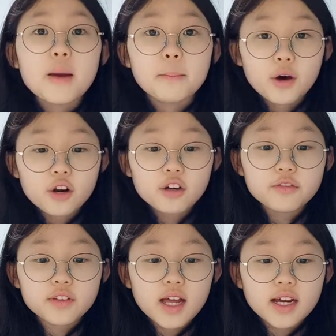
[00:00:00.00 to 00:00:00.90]

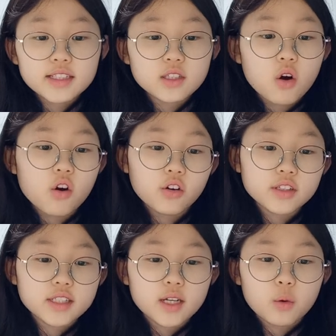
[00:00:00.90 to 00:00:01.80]
Butterflies
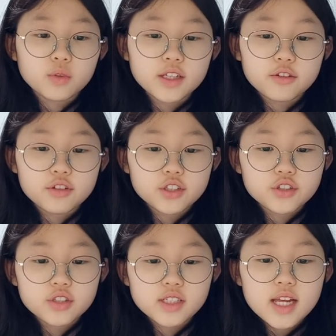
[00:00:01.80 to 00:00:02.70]
aren't the only
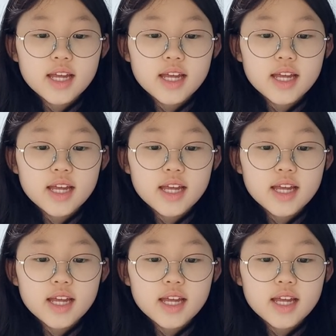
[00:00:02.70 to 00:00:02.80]
creatures